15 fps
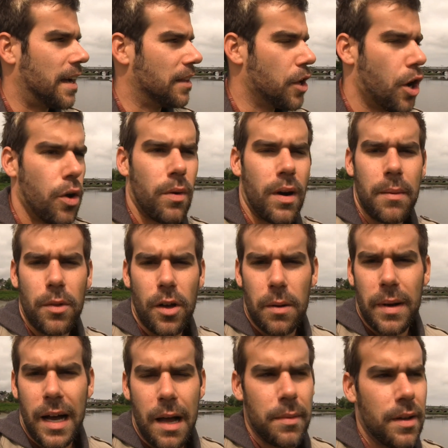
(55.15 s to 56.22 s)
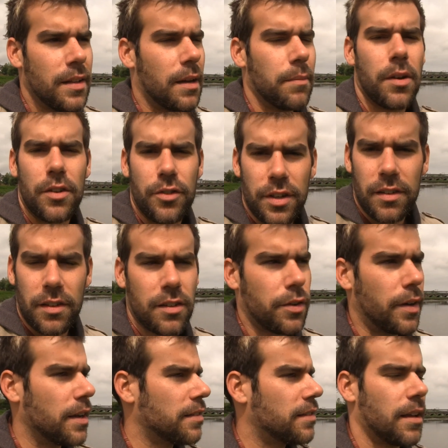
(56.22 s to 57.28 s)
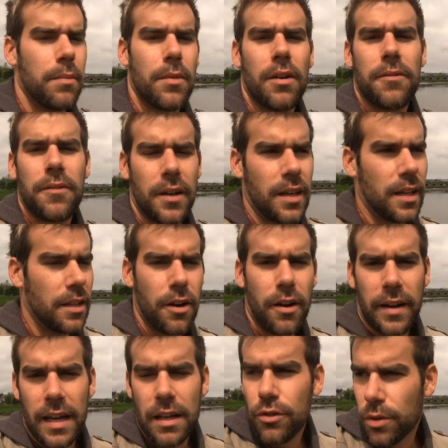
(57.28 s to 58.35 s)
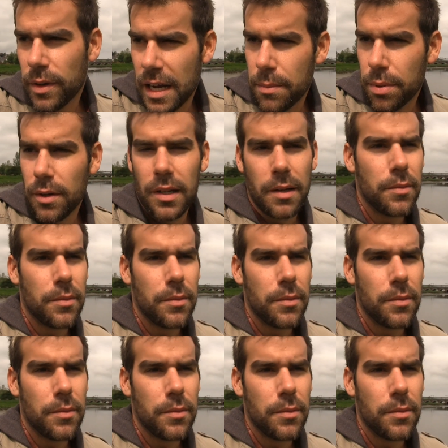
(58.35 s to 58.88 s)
No, I'm not Muhammad, I'm not Jesus Christ, I'm not fucking the Archangel Gabriel,